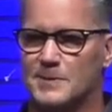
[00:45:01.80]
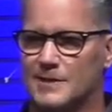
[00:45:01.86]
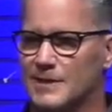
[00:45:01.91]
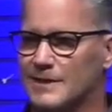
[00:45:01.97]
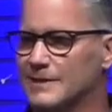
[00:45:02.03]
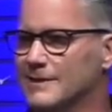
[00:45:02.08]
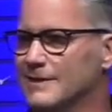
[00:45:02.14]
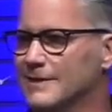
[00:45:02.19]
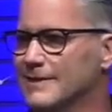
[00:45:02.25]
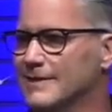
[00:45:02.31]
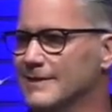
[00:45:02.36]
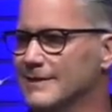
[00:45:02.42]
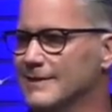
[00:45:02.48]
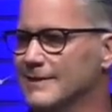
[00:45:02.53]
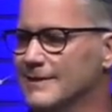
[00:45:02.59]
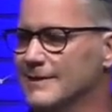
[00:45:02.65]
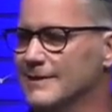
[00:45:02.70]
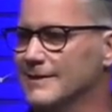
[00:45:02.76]
it,
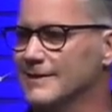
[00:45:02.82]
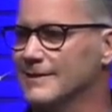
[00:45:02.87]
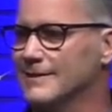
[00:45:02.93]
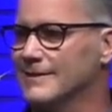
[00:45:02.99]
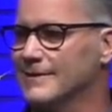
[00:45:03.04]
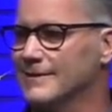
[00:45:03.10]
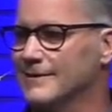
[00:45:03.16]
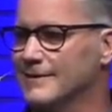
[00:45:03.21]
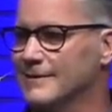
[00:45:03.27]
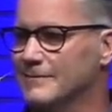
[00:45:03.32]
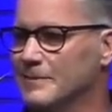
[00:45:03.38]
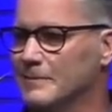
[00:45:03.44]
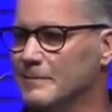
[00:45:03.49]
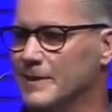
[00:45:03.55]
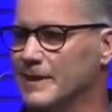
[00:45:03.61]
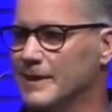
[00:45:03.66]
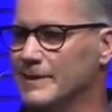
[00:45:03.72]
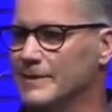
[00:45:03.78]
and we
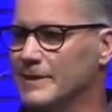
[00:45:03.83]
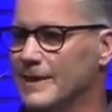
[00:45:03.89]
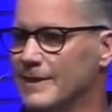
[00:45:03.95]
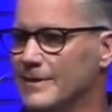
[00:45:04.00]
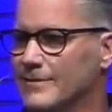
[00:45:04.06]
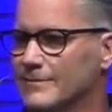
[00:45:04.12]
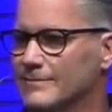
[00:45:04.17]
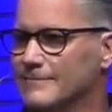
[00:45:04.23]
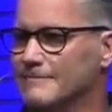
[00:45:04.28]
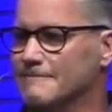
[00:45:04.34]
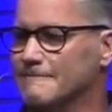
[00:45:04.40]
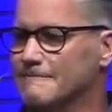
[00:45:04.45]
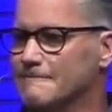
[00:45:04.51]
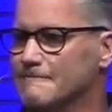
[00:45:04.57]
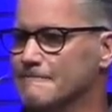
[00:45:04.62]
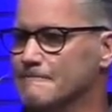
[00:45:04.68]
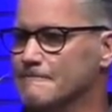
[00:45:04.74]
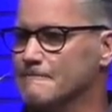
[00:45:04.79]
bring it down.
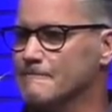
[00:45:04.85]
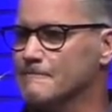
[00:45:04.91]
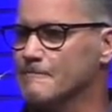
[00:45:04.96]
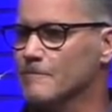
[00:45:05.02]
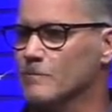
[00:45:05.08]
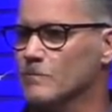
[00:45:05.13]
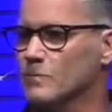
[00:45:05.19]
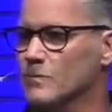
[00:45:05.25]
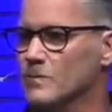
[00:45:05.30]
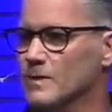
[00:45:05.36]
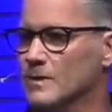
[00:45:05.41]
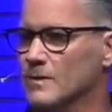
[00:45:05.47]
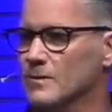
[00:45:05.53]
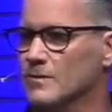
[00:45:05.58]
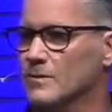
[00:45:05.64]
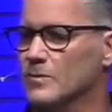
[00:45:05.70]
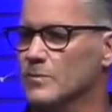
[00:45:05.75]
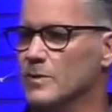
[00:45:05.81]

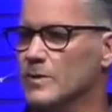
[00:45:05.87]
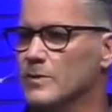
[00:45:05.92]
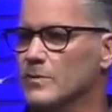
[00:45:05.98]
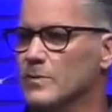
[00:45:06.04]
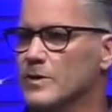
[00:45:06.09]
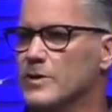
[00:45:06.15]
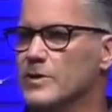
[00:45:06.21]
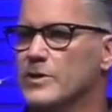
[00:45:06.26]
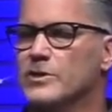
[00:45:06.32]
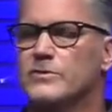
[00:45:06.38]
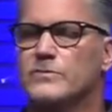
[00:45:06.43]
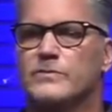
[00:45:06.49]
Lord, where are you